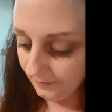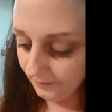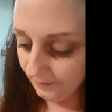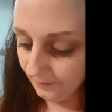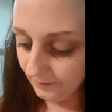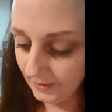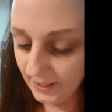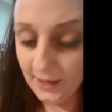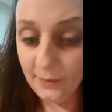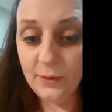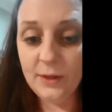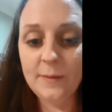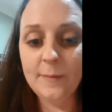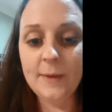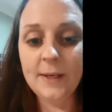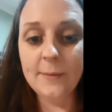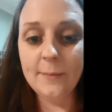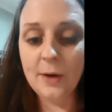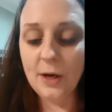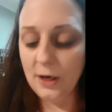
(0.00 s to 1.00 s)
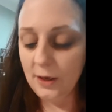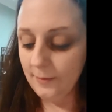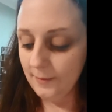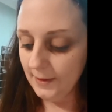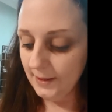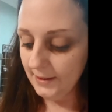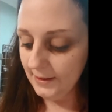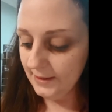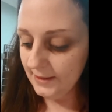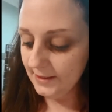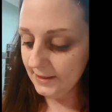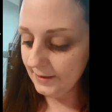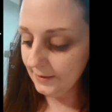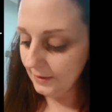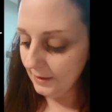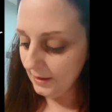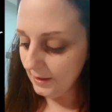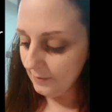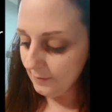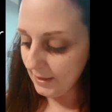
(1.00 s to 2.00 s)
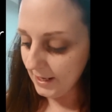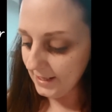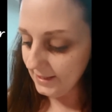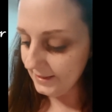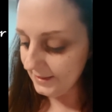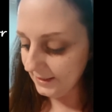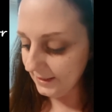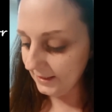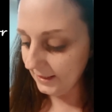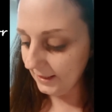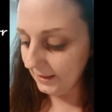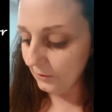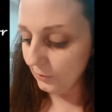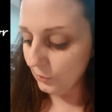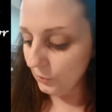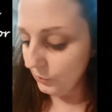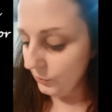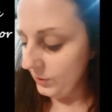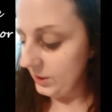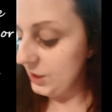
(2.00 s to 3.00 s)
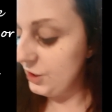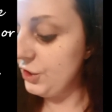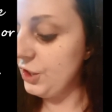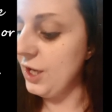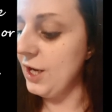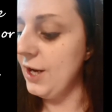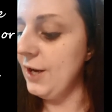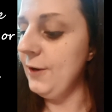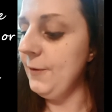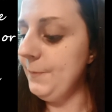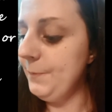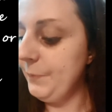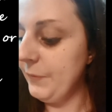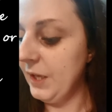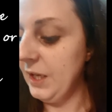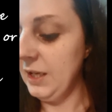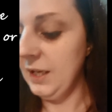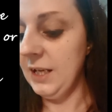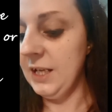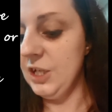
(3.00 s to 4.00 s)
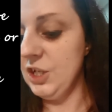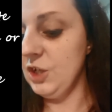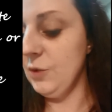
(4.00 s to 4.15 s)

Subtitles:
bear with me a moment. Basically, all you do is you